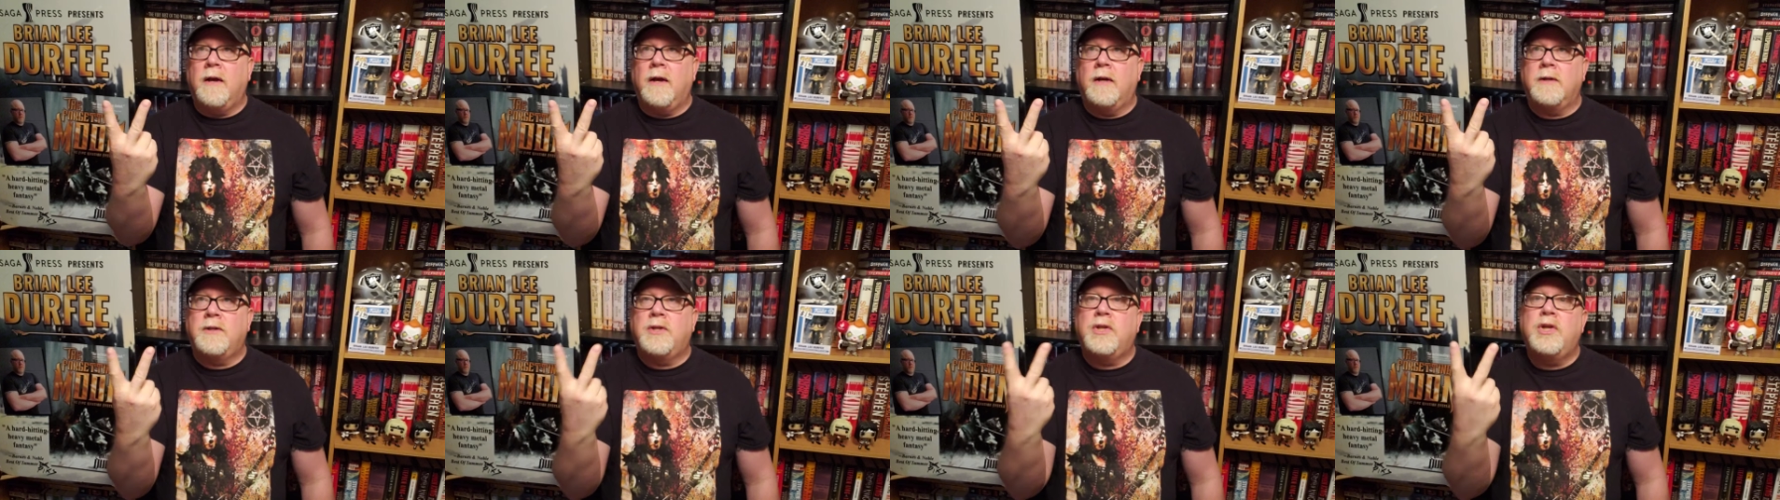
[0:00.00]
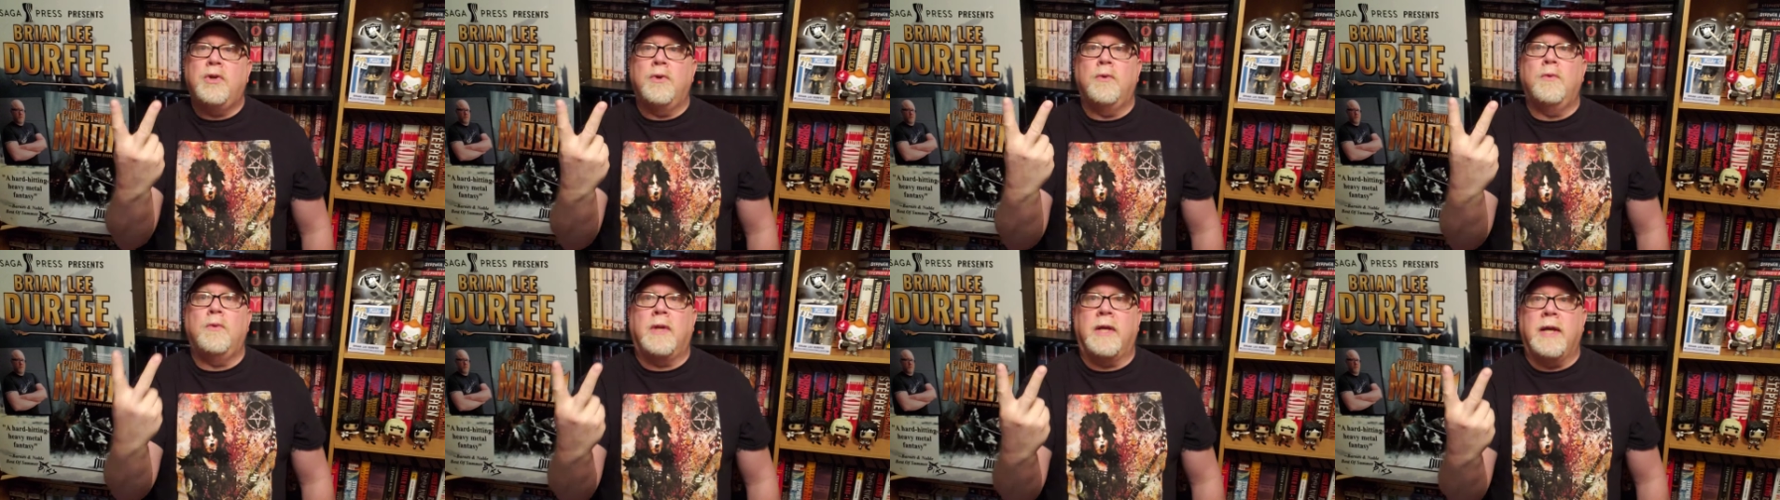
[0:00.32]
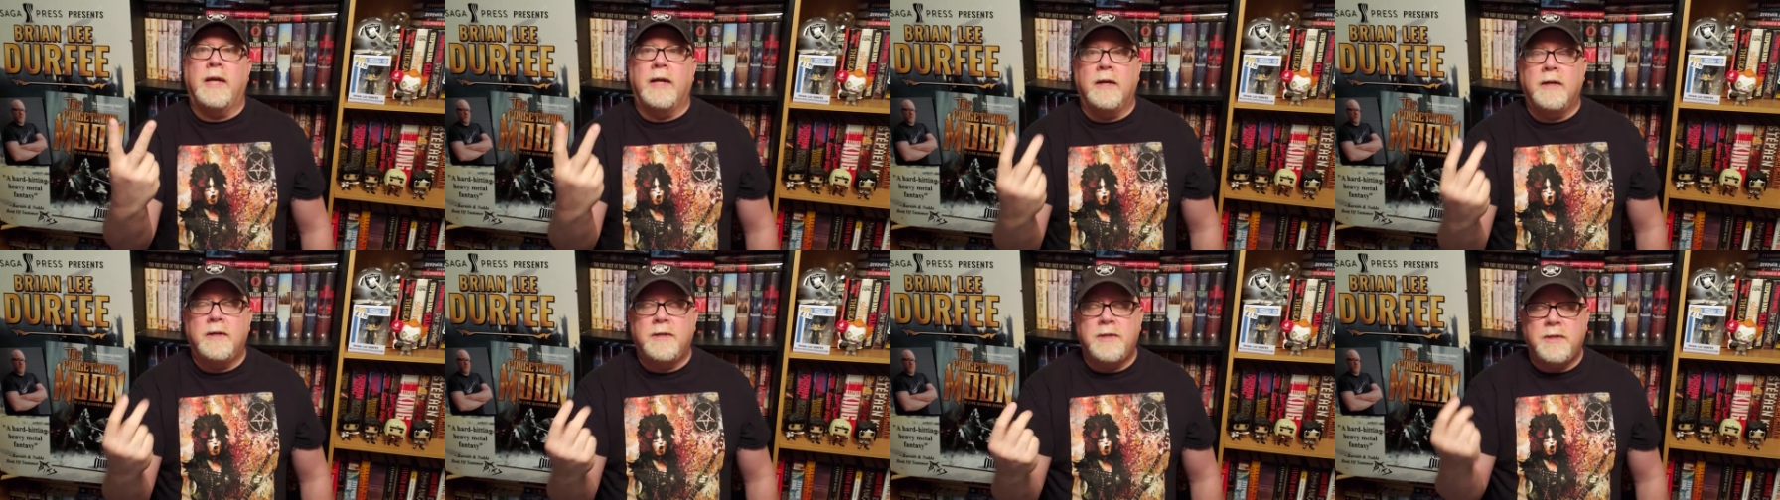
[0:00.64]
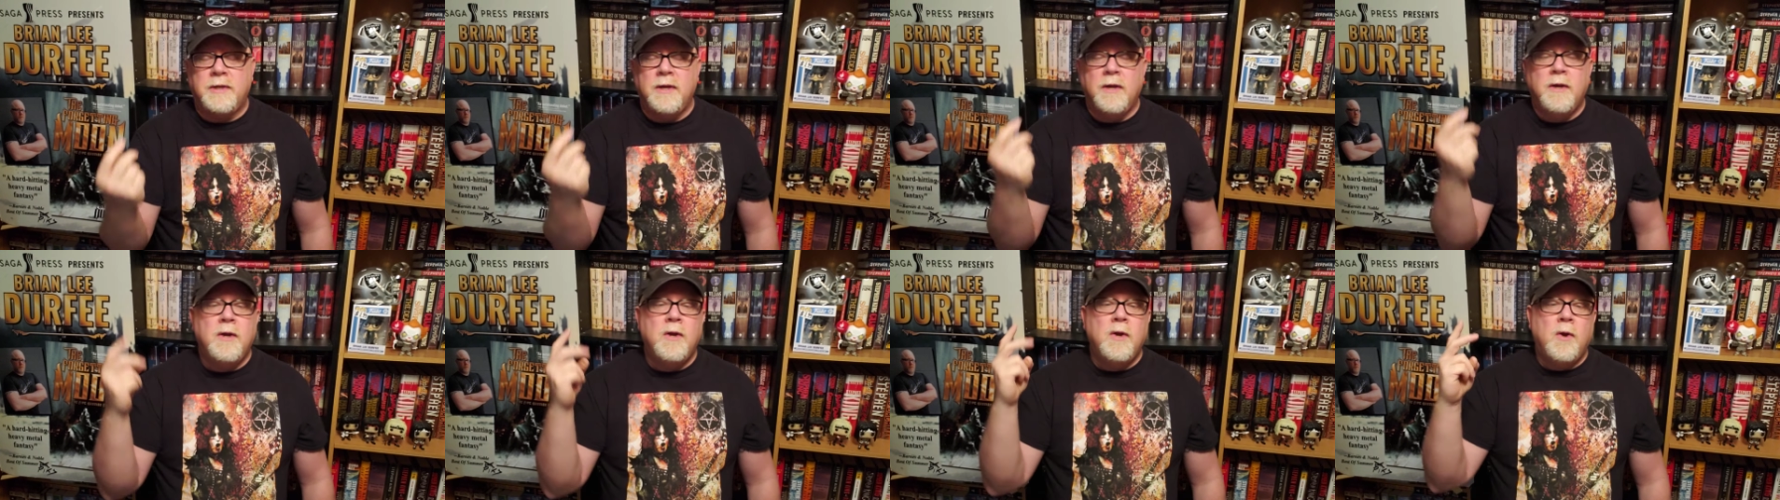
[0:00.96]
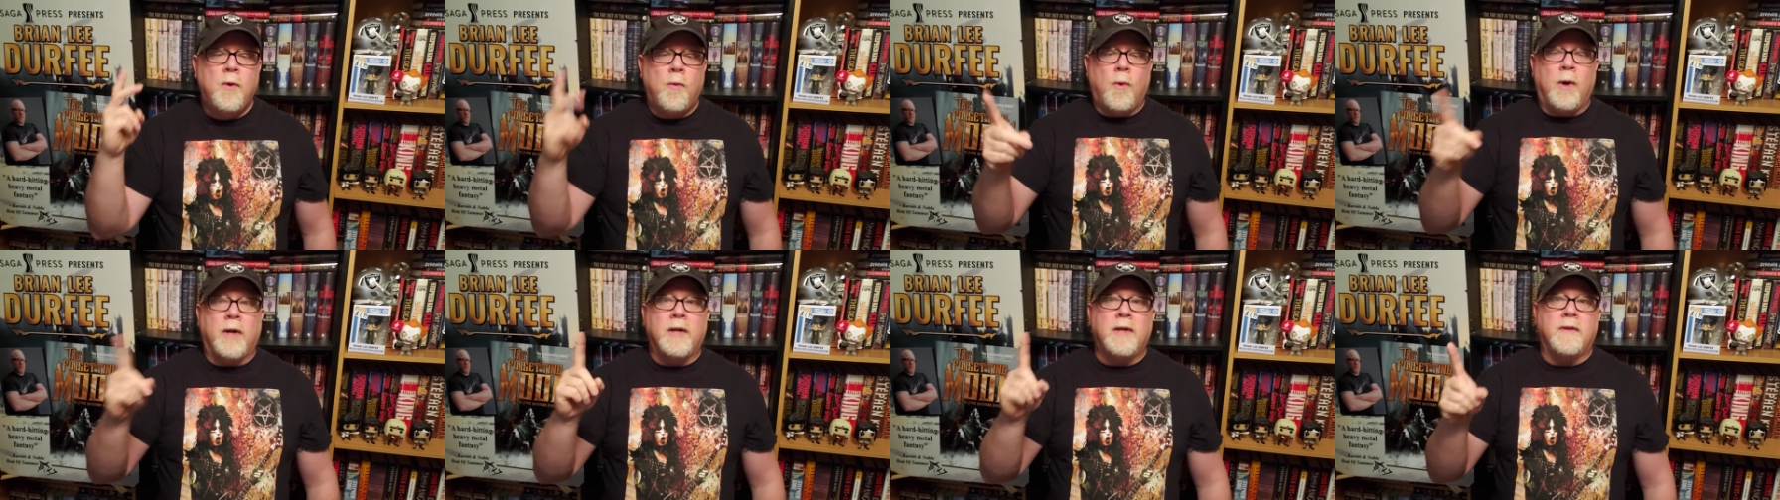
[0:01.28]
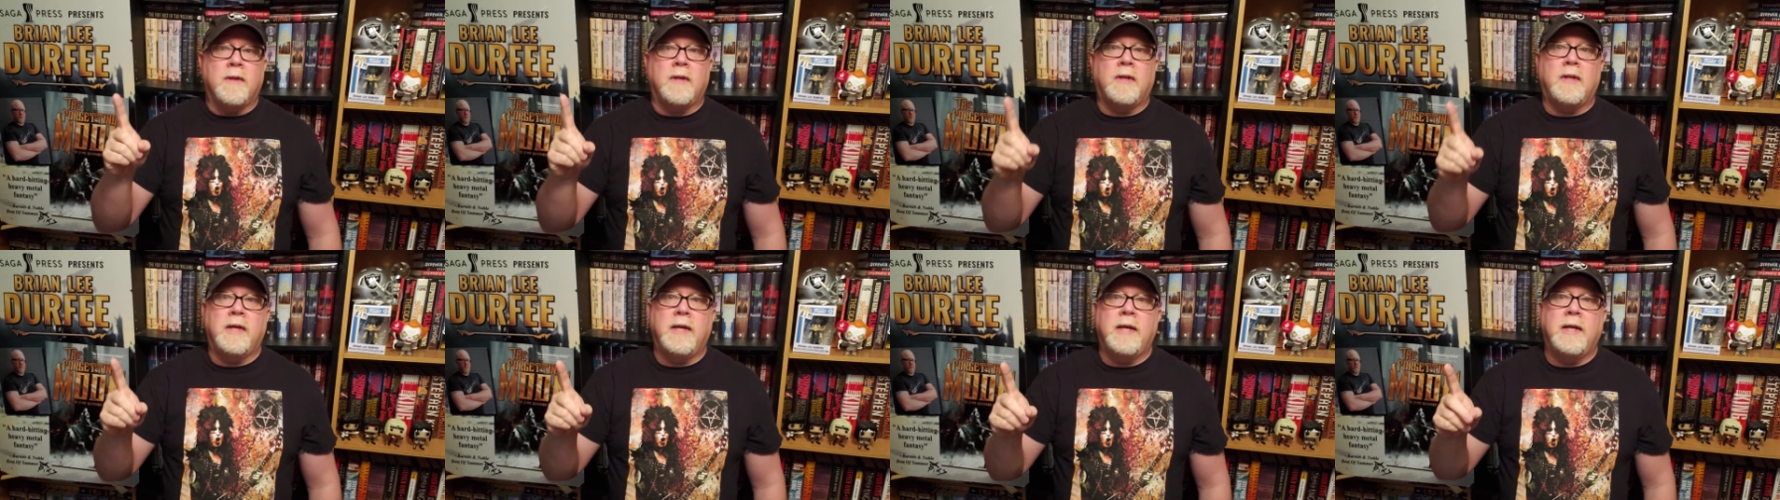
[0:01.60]
uh, two links. One of
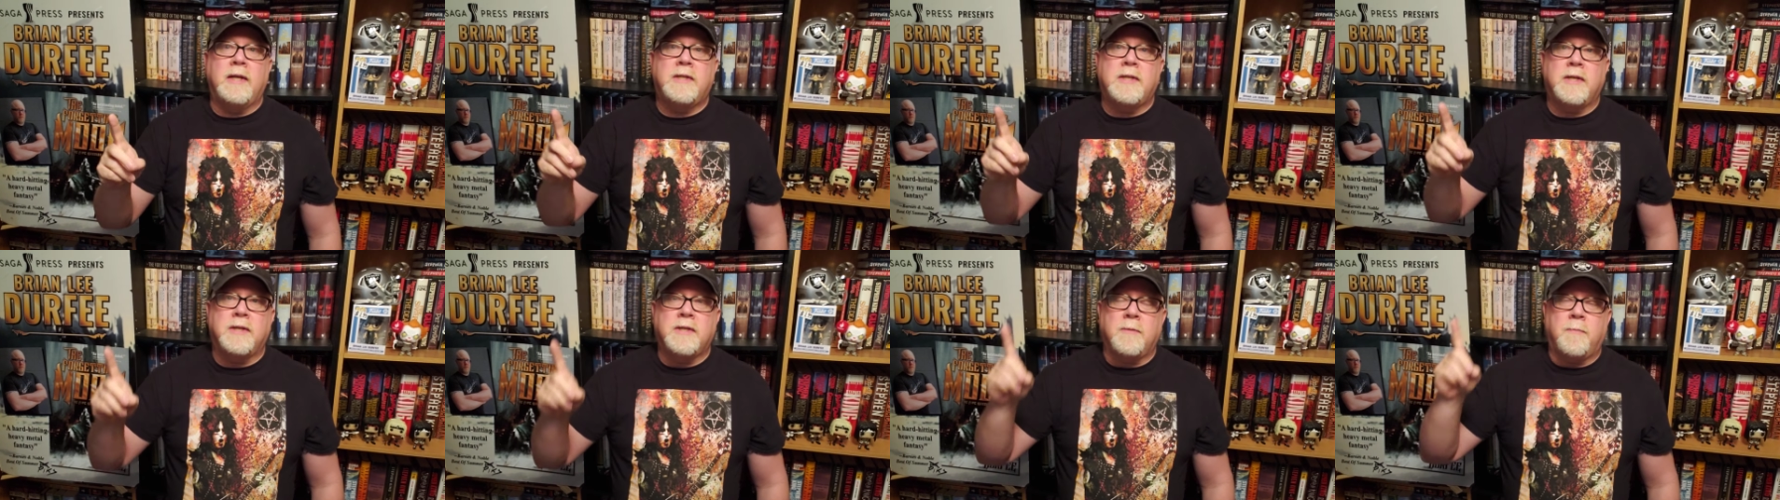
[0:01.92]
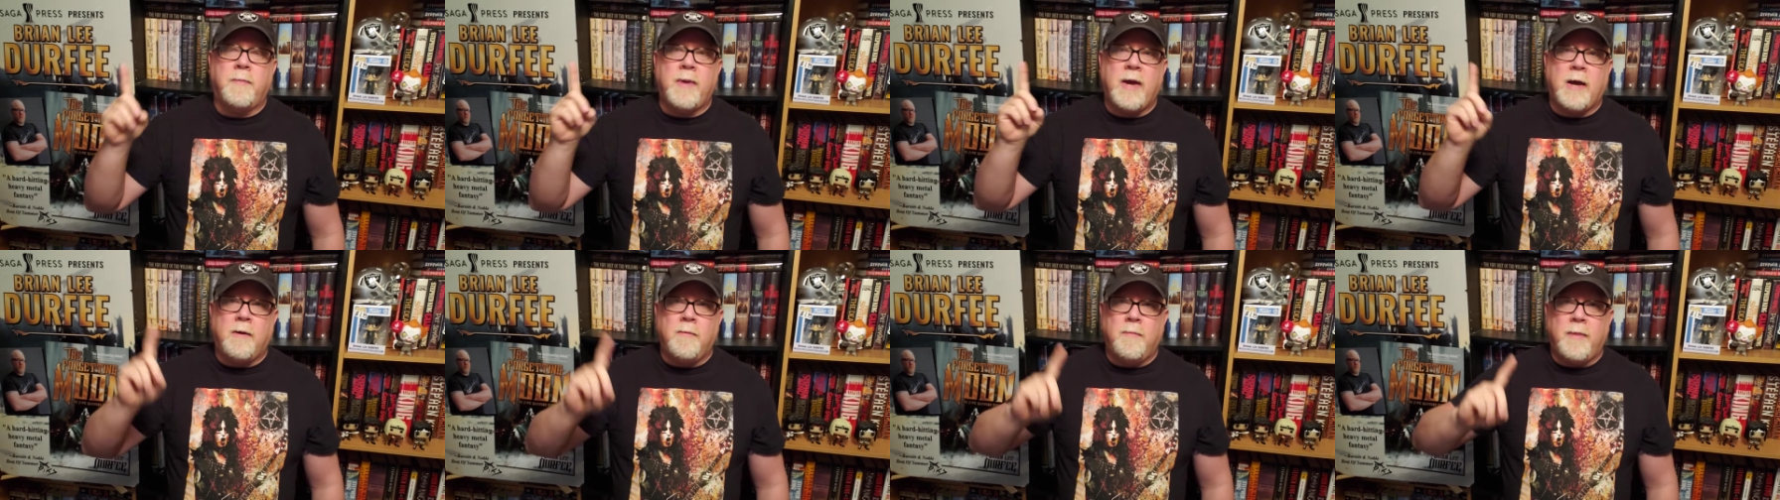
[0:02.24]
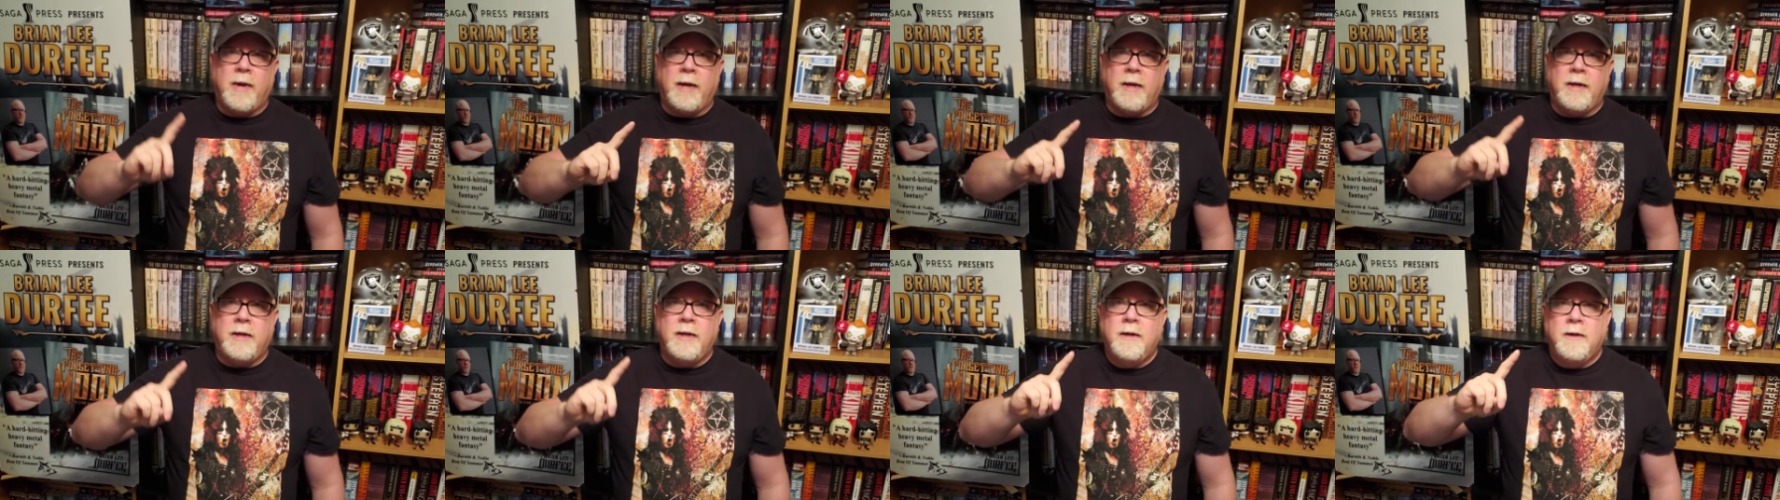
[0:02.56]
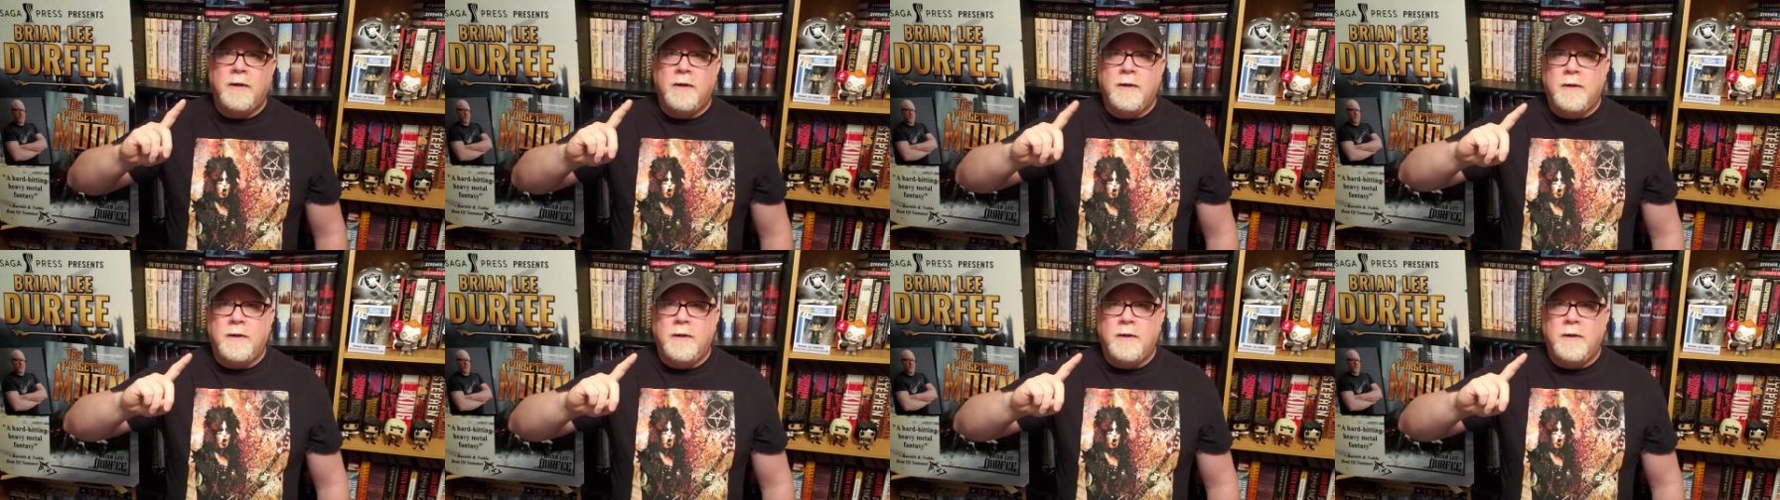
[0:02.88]
the links is about my,